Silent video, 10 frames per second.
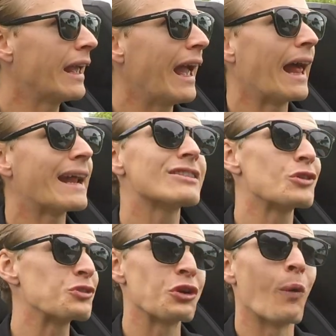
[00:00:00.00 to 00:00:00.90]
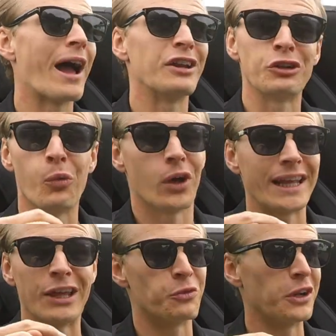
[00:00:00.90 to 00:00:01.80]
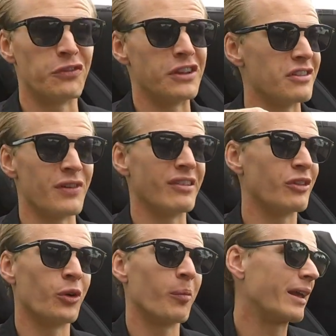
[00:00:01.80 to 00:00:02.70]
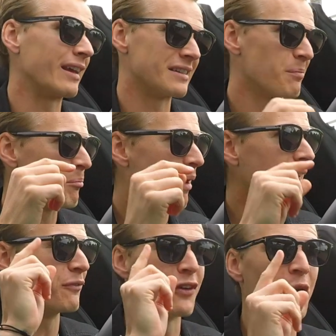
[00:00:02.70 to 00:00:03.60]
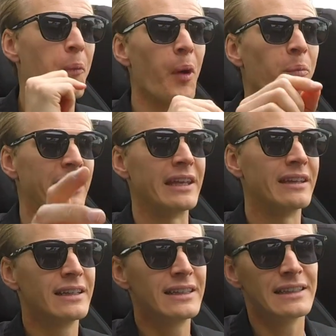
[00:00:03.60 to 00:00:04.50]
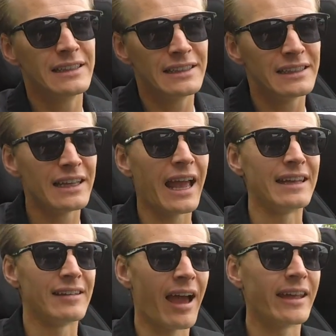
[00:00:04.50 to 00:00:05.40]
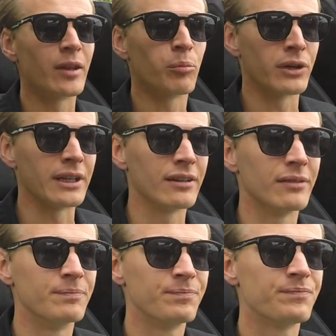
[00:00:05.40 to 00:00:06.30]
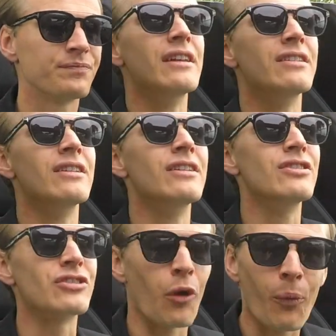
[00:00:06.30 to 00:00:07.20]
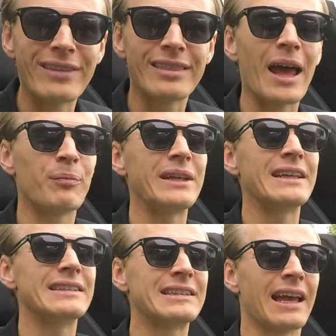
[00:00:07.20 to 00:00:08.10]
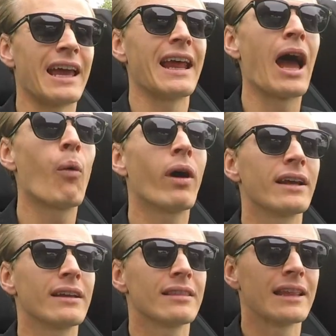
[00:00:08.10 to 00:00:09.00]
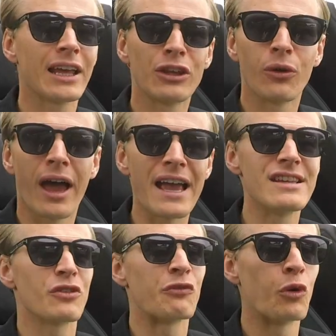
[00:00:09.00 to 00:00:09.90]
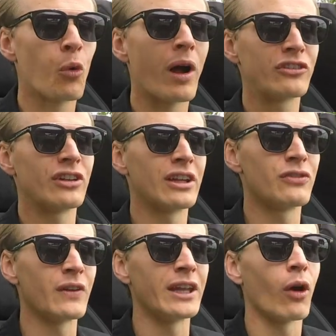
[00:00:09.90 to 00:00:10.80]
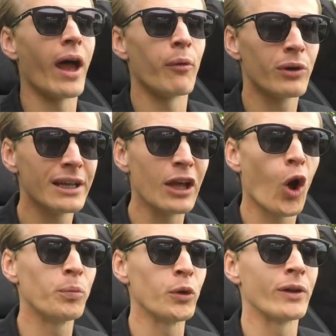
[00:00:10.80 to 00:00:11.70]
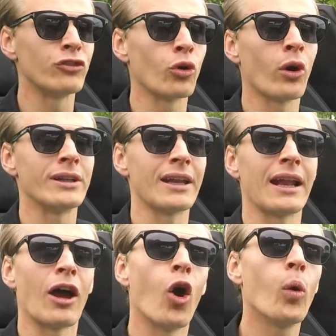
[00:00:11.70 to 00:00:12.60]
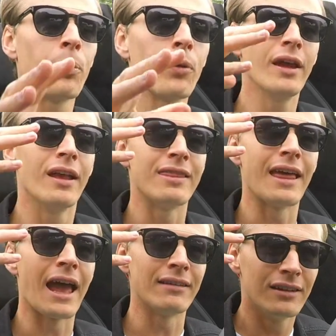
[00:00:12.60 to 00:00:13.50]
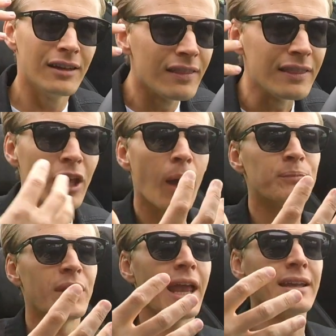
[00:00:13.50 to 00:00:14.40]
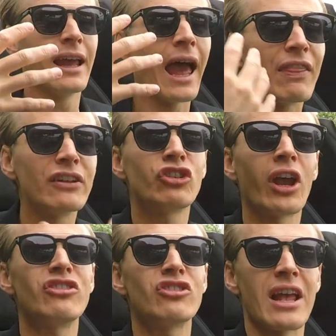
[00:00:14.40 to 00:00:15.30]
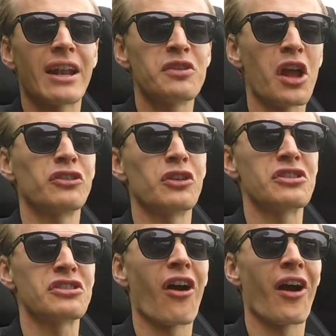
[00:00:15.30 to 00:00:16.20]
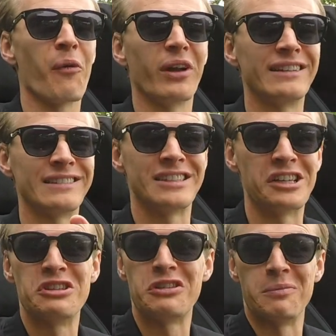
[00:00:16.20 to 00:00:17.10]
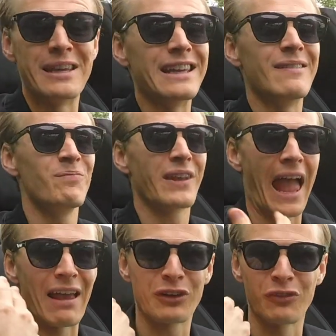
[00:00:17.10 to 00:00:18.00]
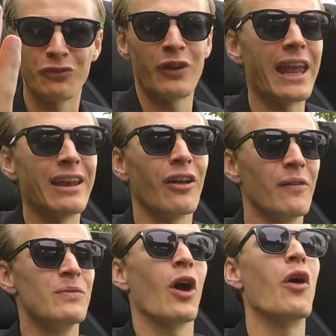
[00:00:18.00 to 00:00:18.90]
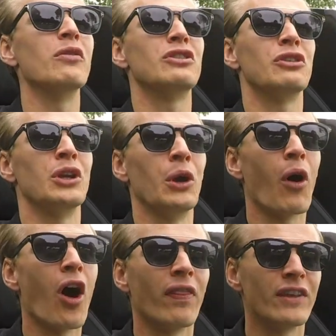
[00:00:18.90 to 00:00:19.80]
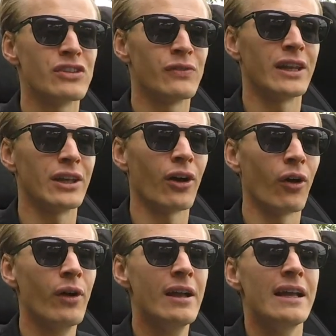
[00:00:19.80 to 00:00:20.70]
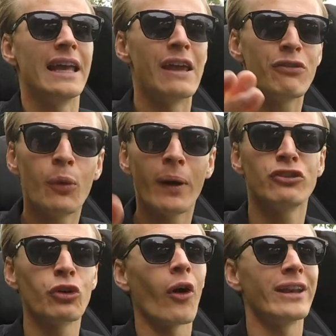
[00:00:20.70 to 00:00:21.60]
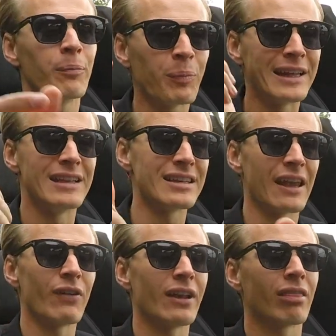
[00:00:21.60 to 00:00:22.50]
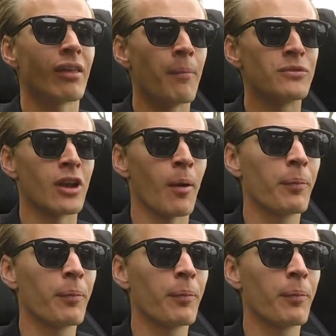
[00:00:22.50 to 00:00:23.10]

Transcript: And that's also why I don't want to get rid of this Aventador, because it might very well be a dying breed. So with that being said, I want to thank you guys for watching this video. I really hope you enjoyed it, and I hope that the update and the changes that I've done to this car and what it has done to me have conveyed over to you on this video. If you enjoyed it, please give it a thumbs up.